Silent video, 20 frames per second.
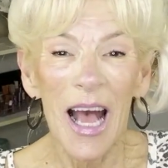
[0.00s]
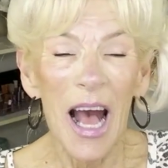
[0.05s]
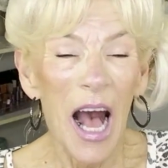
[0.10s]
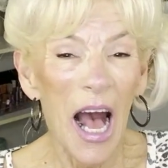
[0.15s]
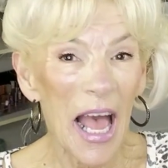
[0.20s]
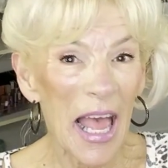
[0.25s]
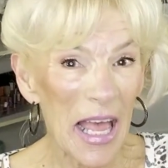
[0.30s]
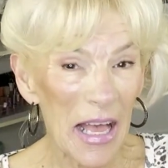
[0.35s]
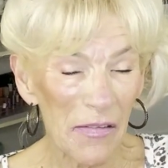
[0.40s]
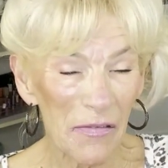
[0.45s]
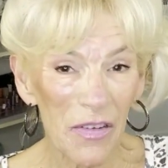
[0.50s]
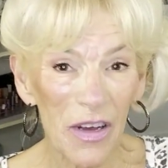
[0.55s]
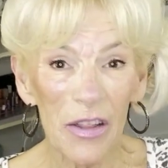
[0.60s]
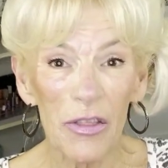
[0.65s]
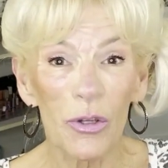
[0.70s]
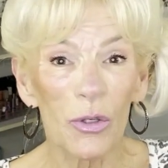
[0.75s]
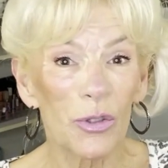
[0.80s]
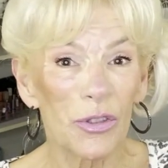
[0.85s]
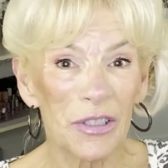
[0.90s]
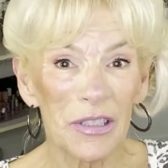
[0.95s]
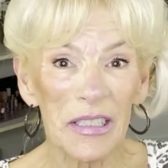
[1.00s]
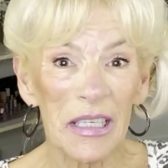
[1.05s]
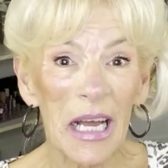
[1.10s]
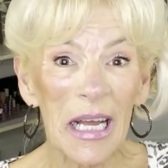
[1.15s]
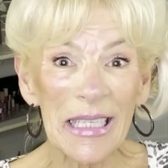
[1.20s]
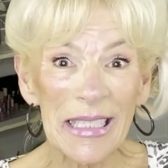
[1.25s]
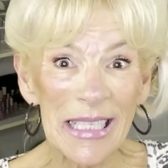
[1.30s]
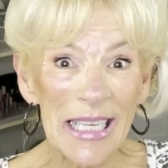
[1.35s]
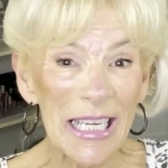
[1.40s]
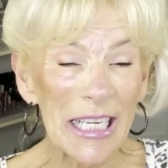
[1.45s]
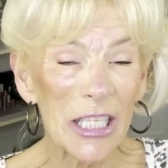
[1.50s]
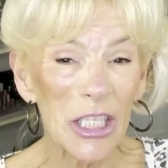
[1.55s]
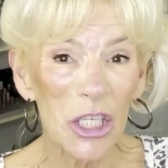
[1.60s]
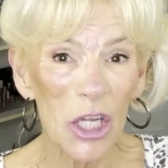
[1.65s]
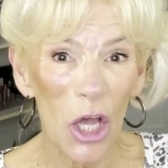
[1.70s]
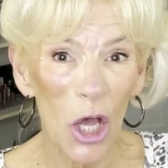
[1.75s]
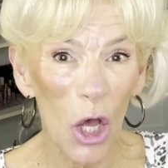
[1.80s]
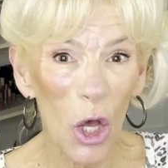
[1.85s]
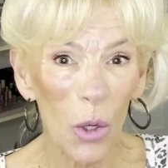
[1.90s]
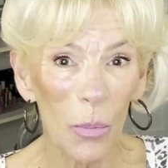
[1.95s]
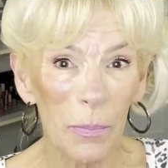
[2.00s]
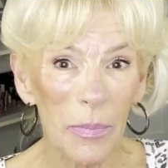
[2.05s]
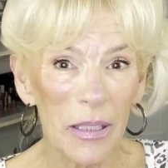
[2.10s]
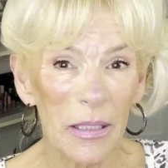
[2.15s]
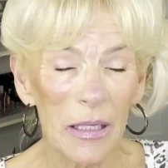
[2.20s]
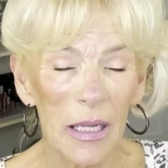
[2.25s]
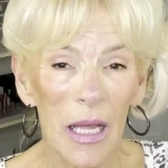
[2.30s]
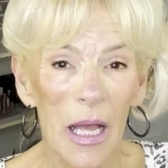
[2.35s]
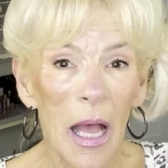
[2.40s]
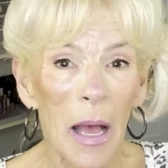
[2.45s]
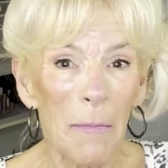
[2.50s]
I have others that I need to open,